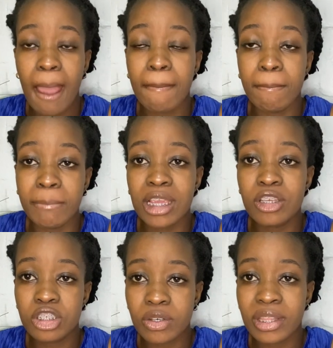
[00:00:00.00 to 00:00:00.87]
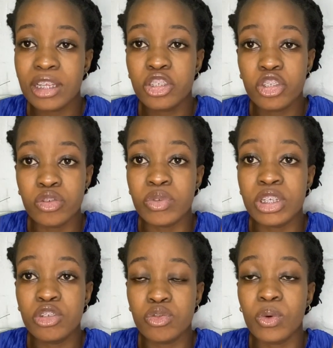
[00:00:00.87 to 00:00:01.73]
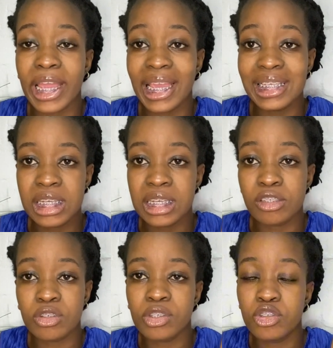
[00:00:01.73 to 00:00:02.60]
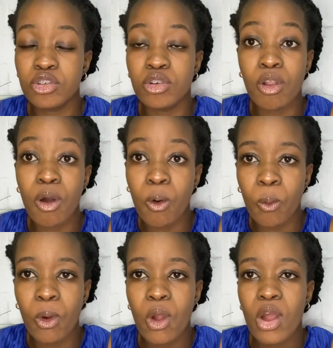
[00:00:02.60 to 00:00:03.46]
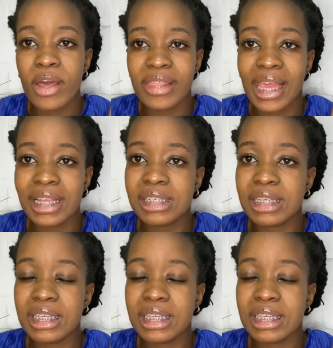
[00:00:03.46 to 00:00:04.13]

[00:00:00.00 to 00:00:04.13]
make sure that you read rule 18 so that you know that